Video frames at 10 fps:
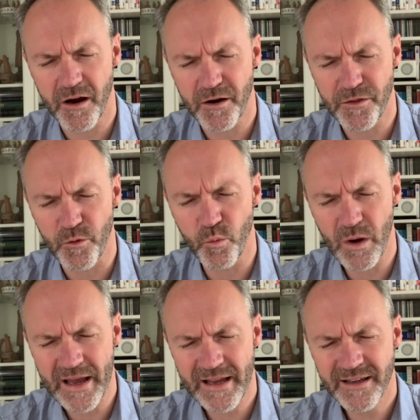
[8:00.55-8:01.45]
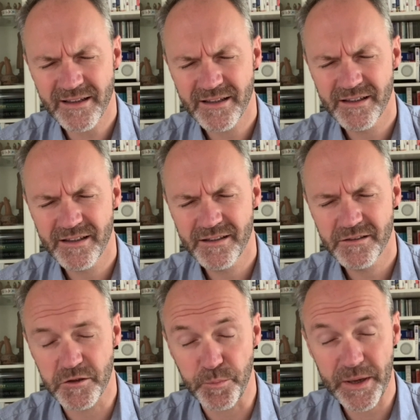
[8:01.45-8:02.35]
are the way,
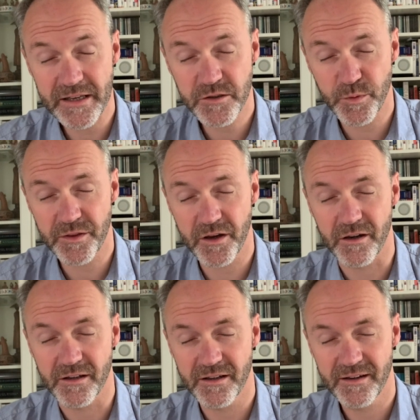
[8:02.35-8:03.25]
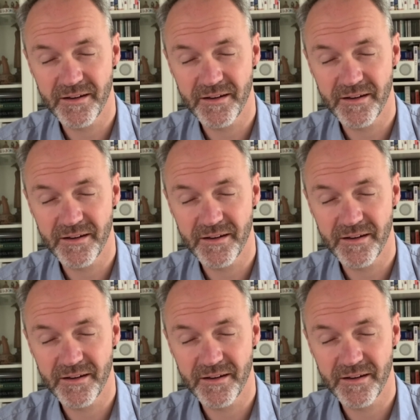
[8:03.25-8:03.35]
to peace with God.